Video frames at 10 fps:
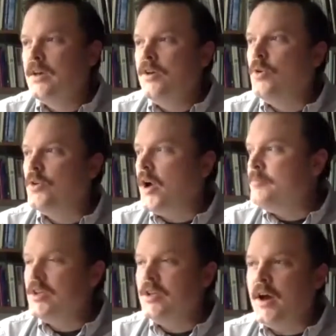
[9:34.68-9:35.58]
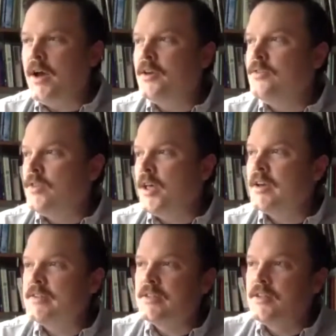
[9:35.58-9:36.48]
well, I'm I like I
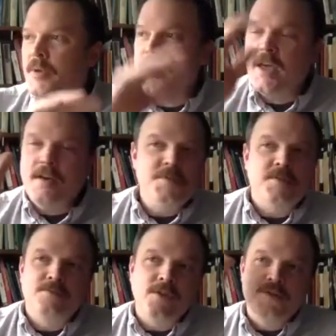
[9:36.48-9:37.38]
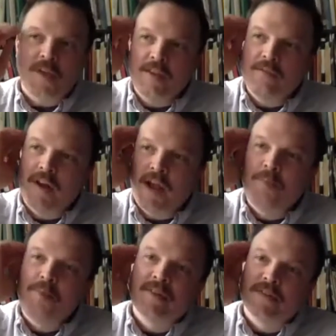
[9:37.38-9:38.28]
said about the ebbs and flows. I think what
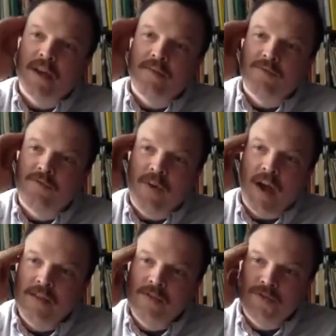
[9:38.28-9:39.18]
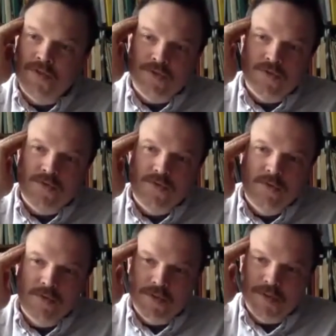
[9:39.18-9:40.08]
happens is I've I lose.
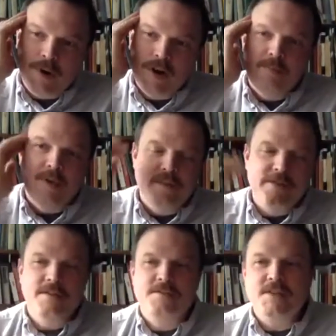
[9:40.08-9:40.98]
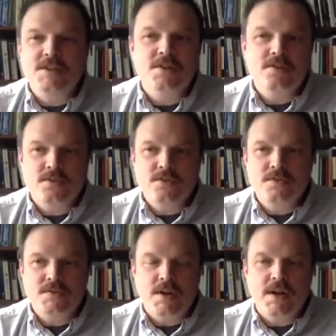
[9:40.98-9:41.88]
This is part of the benefit of teaching too,
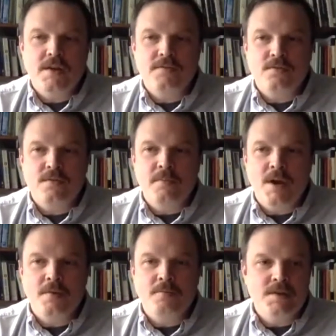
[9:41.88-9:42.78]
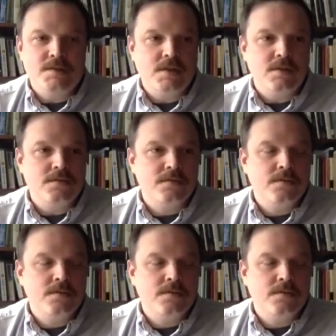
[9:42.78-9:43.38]
is that I have to remind myself.